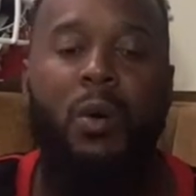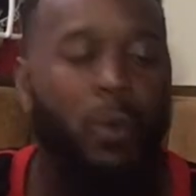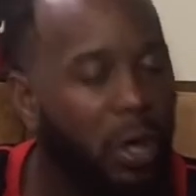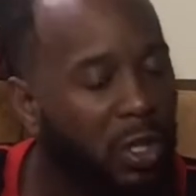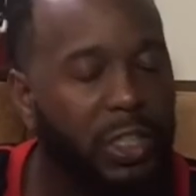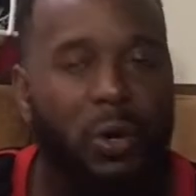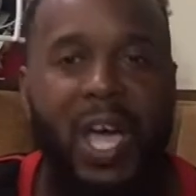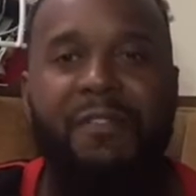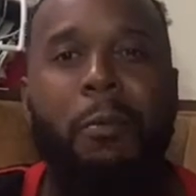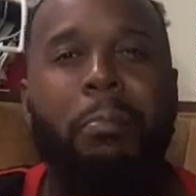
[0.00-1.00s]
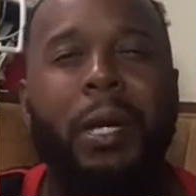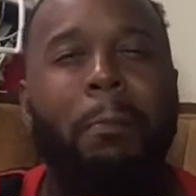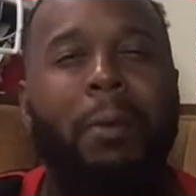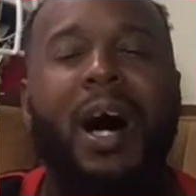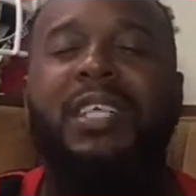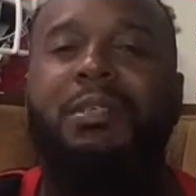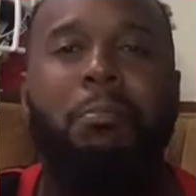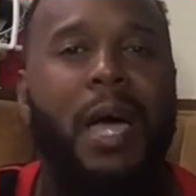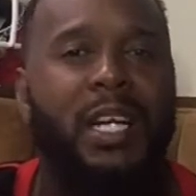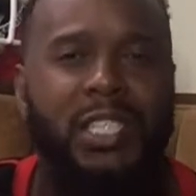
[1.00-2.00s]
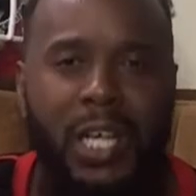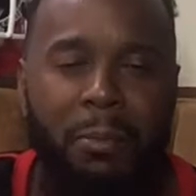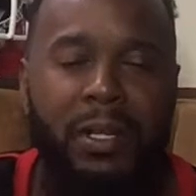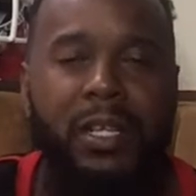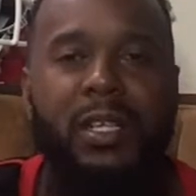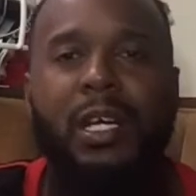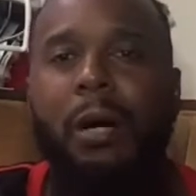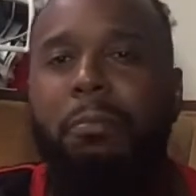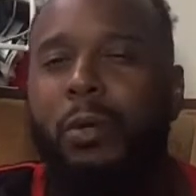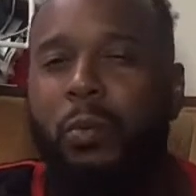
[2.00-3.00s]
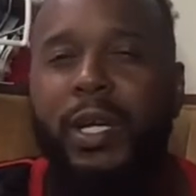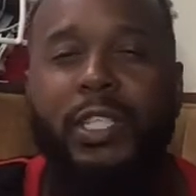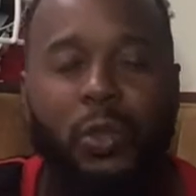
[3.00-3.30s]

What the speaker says: We also have a big boxing match coming in a couple of weeks,